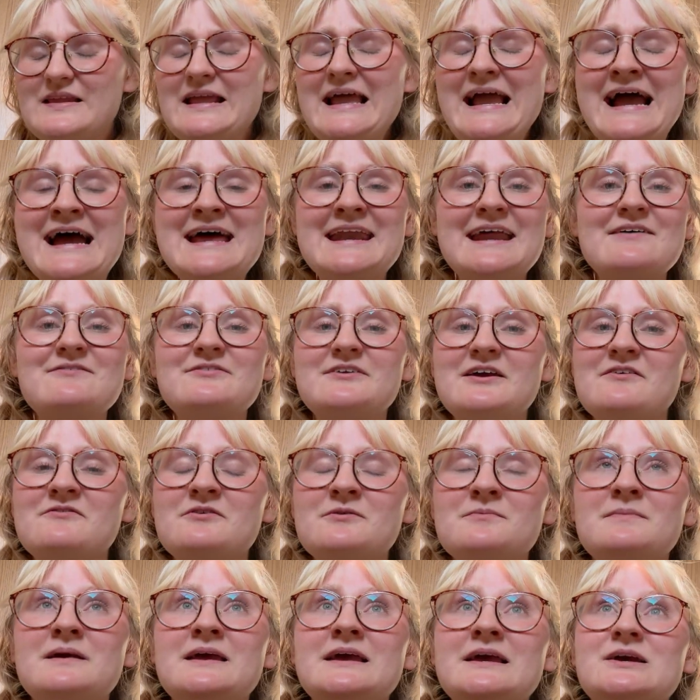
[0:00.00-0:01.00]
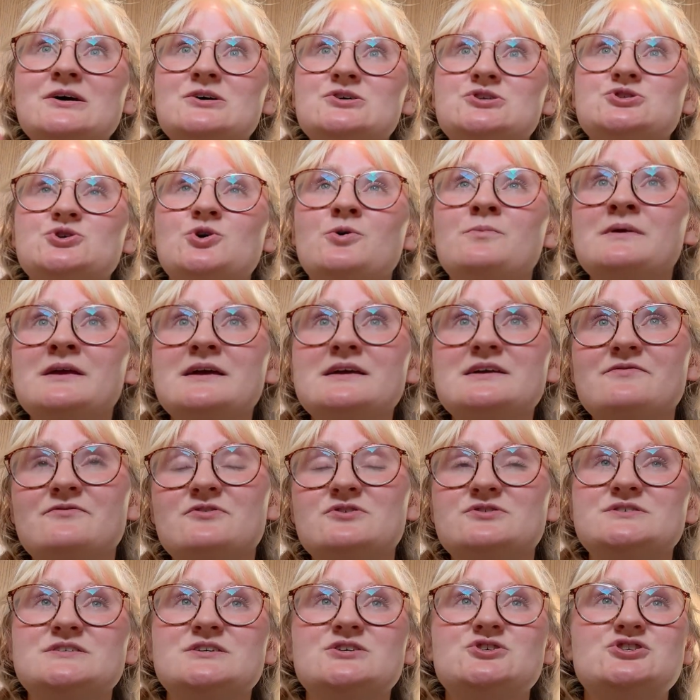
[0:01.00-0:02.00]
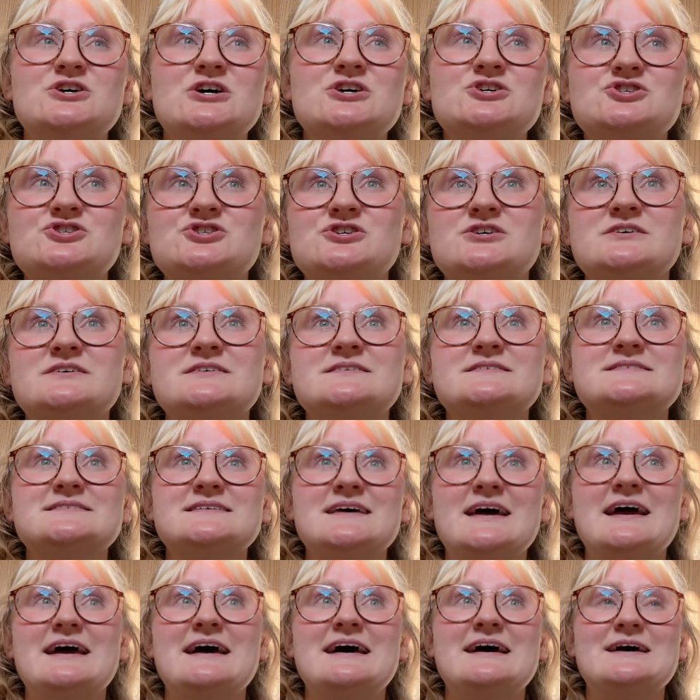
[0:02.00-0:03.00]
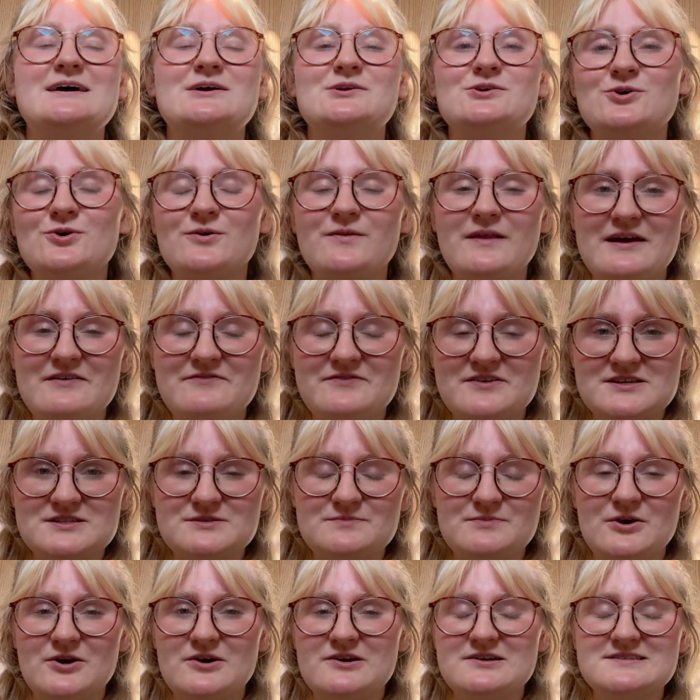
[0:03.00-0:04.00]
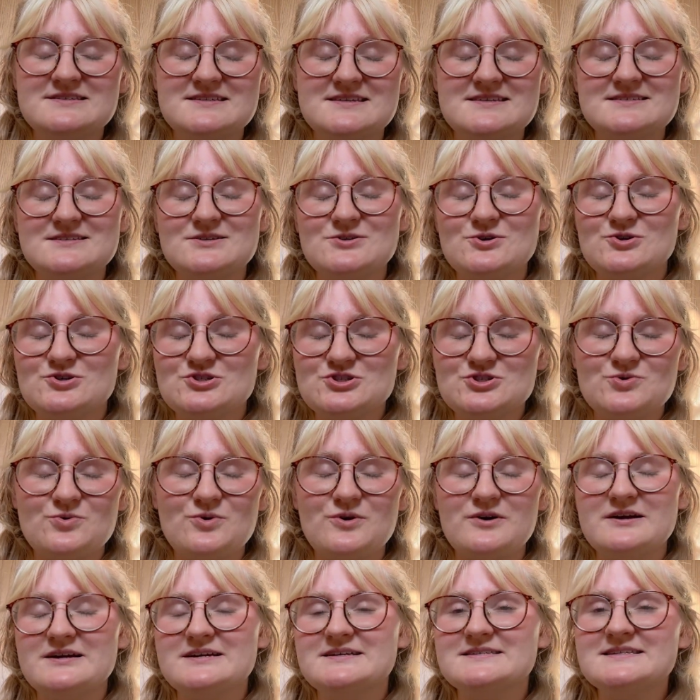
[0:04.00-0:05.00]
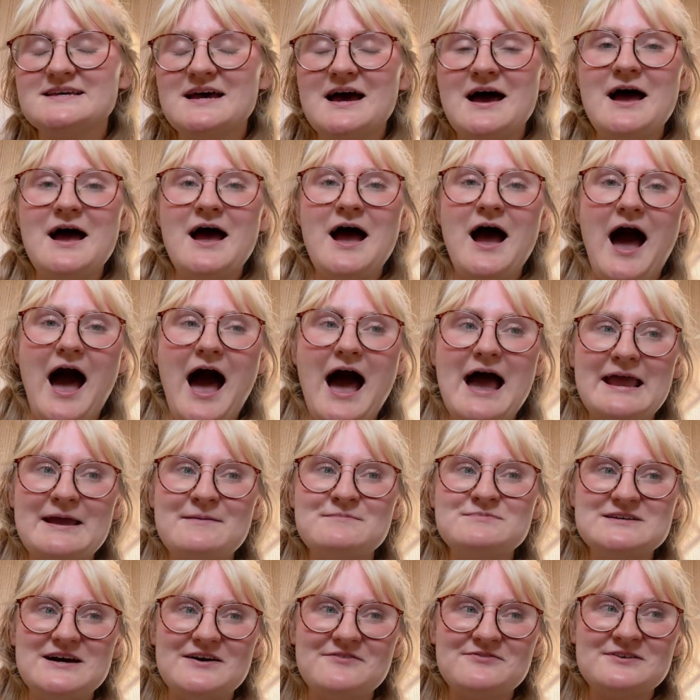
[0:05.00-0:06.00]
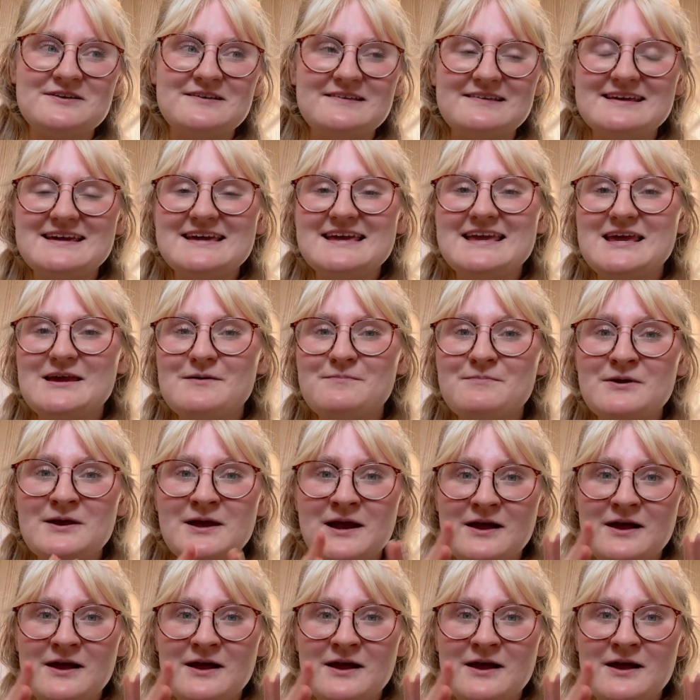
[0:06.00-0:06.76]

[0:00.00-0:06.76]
and have given me so many different suggestions and your life experiences and your stories. I am definitely keeping